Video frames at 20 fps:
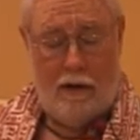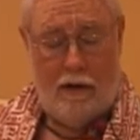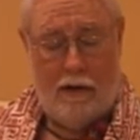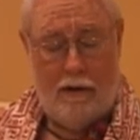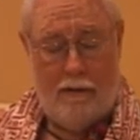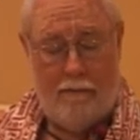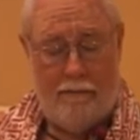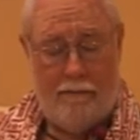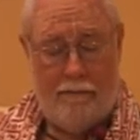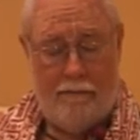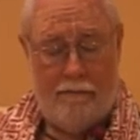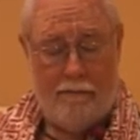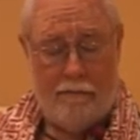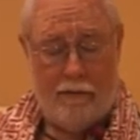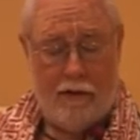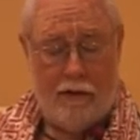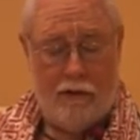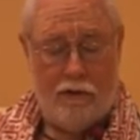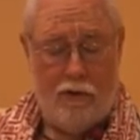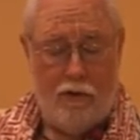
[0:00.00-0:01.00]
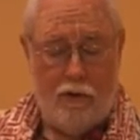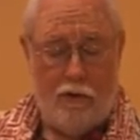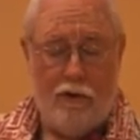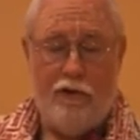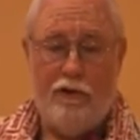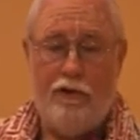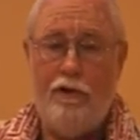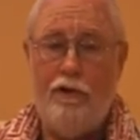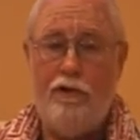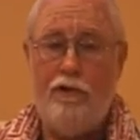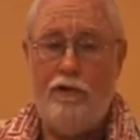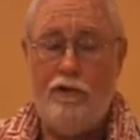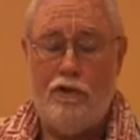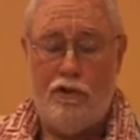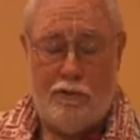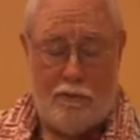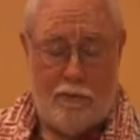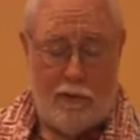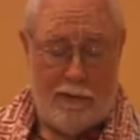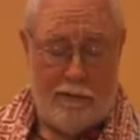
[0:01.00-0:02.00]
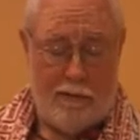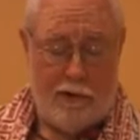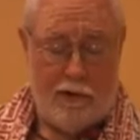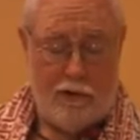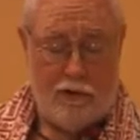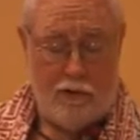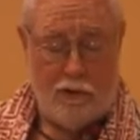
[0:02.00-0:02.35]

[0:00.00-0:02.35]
So Krishna is the supreme